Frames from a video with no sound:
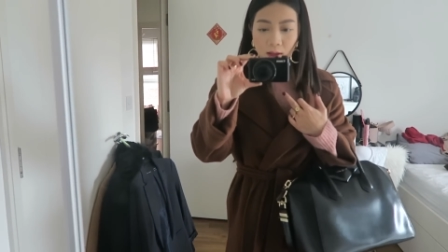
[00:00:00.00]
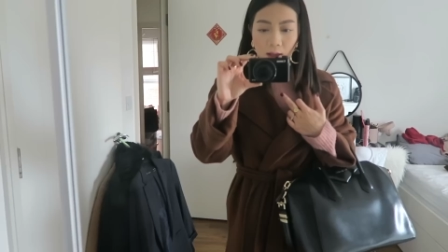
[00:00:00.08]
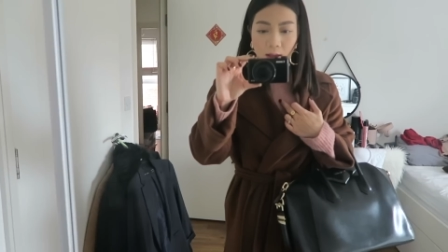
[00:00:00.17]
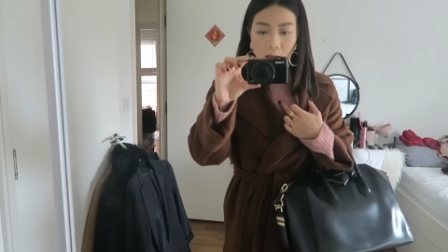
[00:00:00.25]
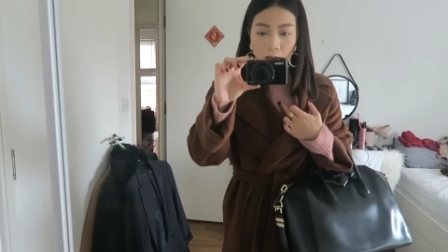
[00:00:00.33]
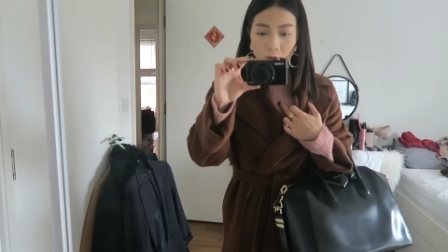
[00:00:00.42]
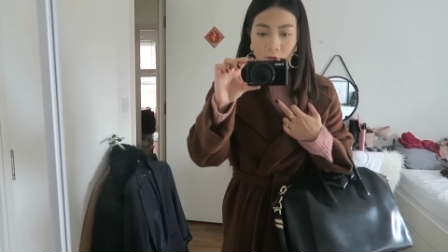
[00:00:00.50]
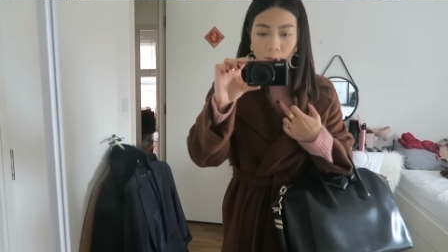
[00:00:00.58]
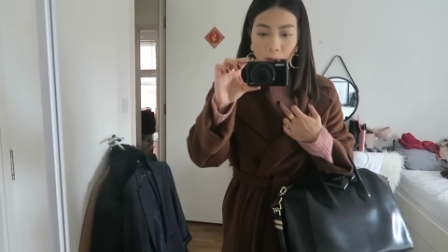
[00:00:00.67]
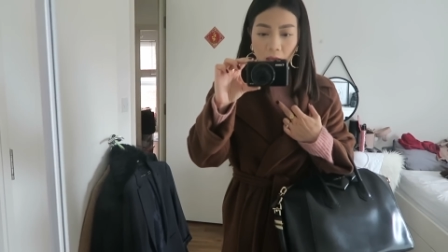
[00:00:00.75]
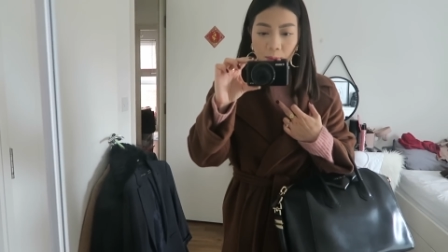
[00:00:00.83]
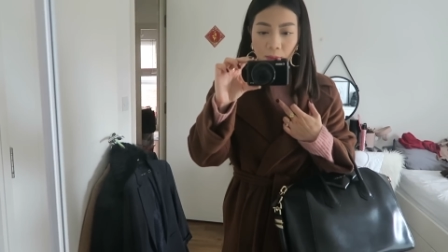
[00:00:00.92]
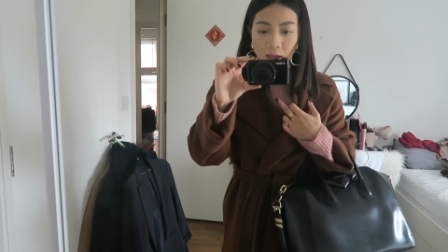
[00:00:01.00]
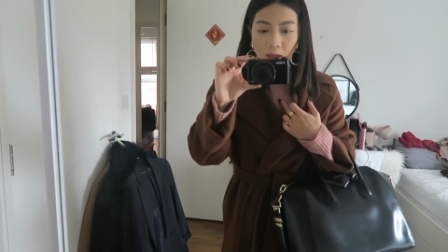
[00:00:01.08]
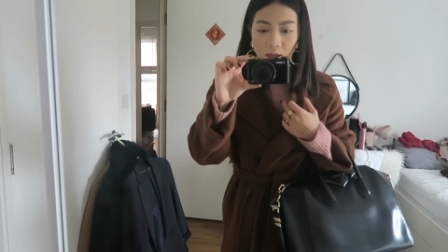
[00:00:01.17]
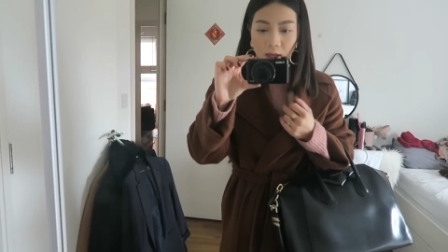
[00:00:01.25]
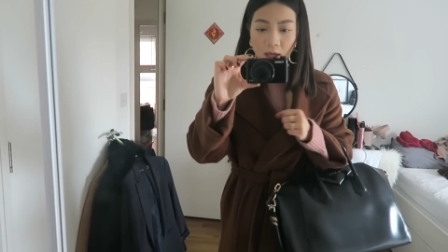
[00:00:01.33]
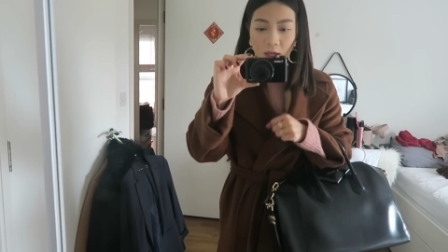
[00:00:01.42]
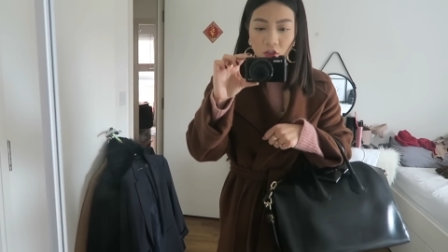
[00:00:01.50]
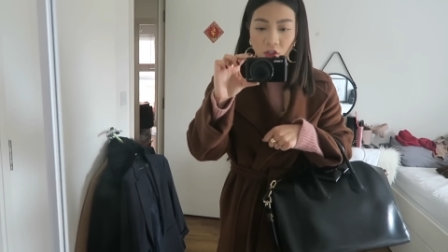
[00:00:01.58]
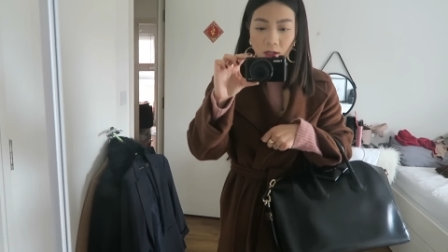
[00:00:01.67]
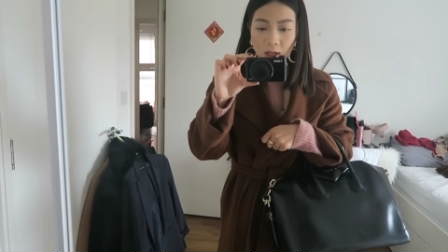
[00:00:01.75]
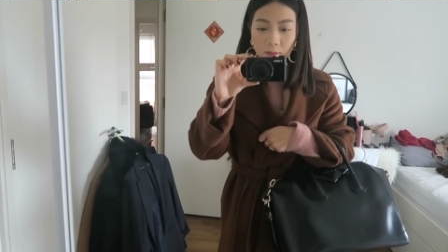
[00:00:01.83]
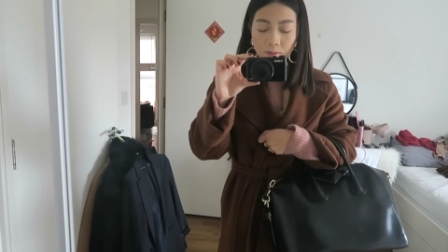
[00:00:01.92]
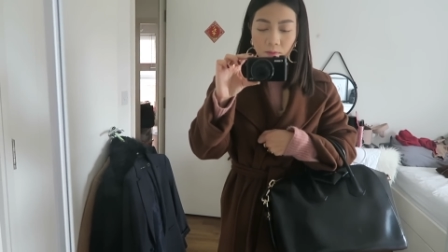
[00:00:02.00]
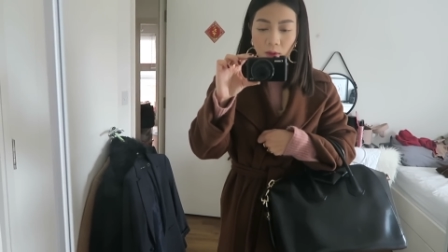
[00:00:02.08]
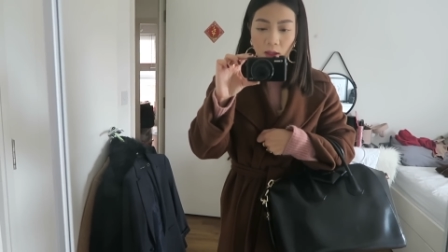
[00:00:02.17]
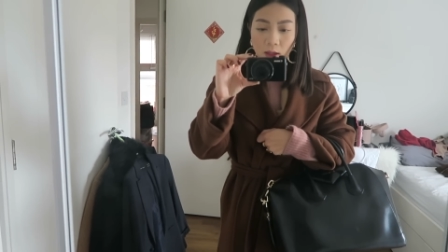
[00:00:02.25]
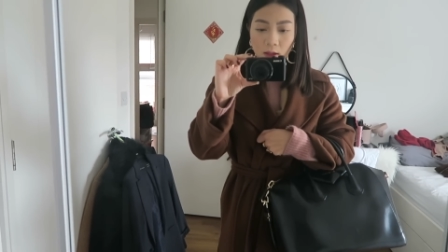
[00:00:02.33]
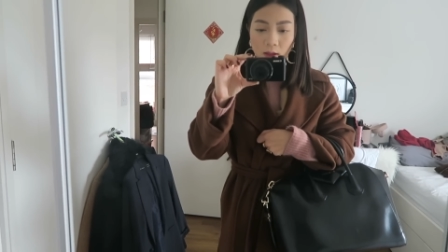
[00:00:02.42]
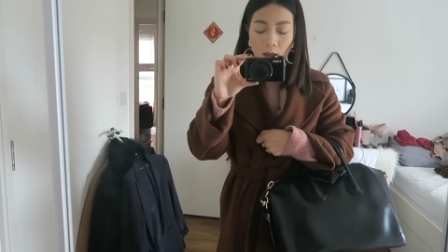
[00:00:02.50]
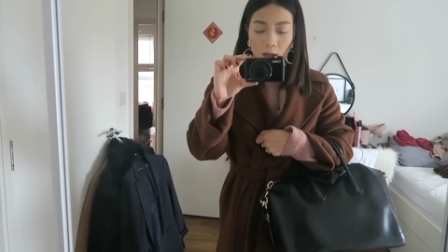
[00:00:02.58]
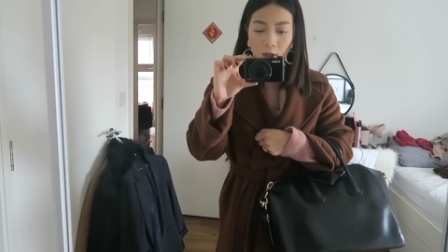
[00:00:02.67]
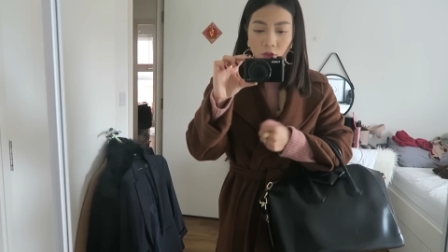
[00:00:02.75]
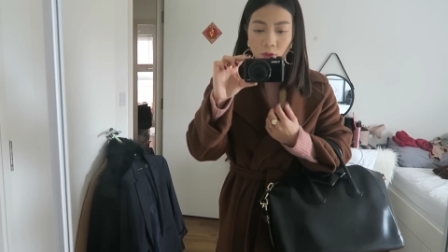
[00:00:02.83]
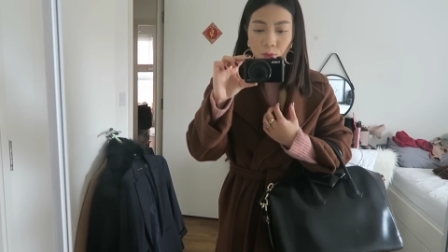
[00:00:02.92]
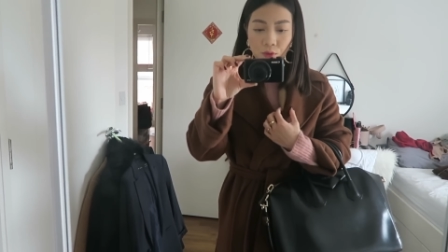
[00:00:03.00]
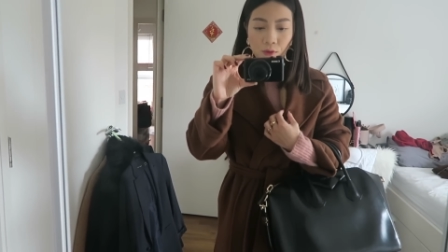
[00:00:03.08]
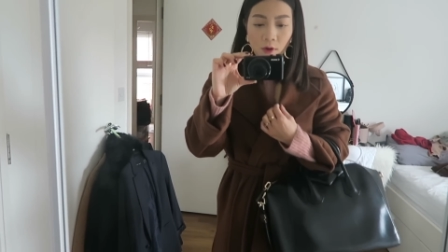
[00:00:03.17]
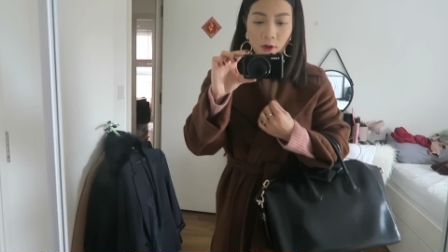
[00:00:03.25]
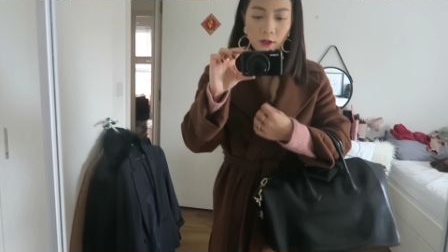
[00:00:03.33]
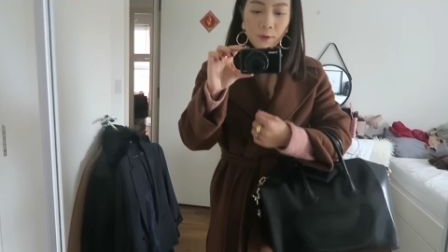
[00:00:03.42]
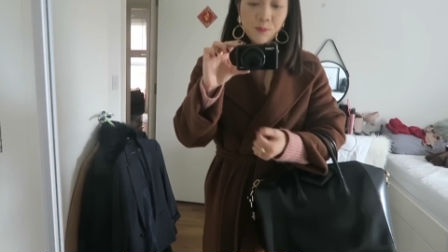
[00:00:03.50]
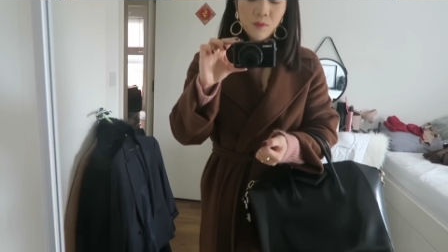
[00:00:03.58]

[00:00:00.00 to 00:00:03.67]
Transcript: I have my pink H&M uh, jumper on